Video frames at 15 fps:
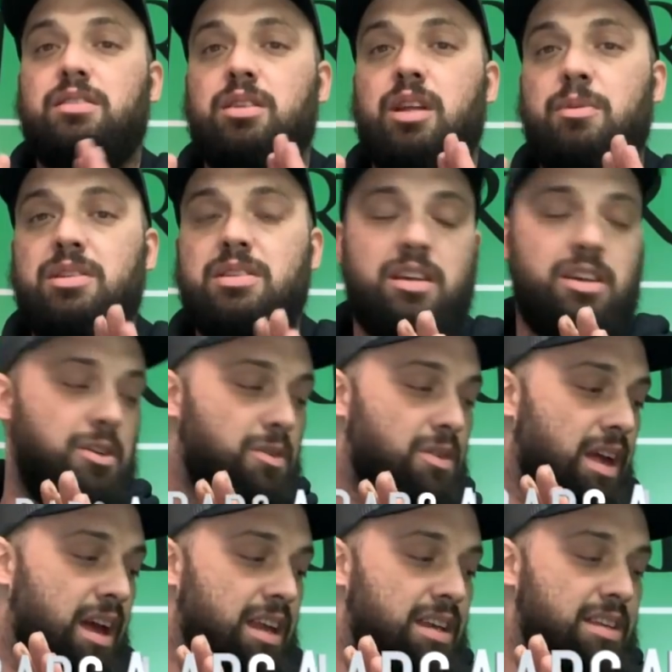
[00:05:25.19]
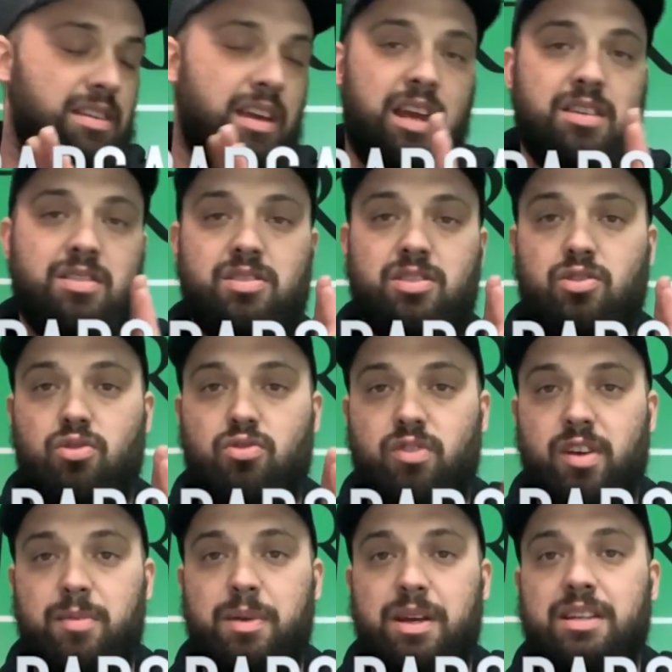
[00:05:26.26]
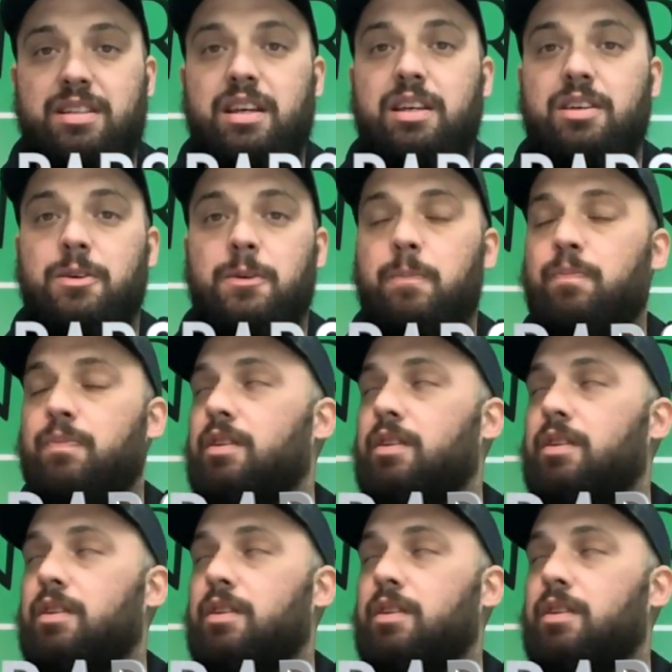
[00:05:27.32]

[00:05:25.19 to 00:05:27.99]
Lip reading: And let me tell you, that is a screaming deal